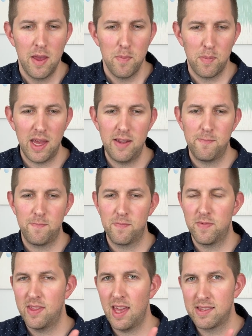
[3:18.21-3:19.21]
but
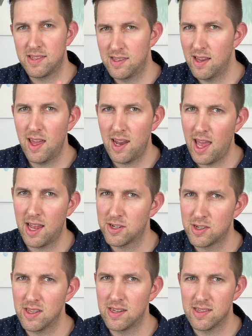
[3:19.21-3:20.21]
that's not
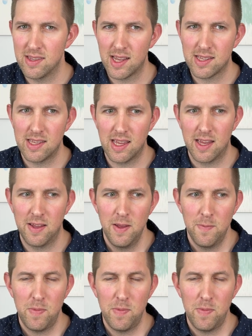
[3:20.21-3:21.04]
actually dyslexia.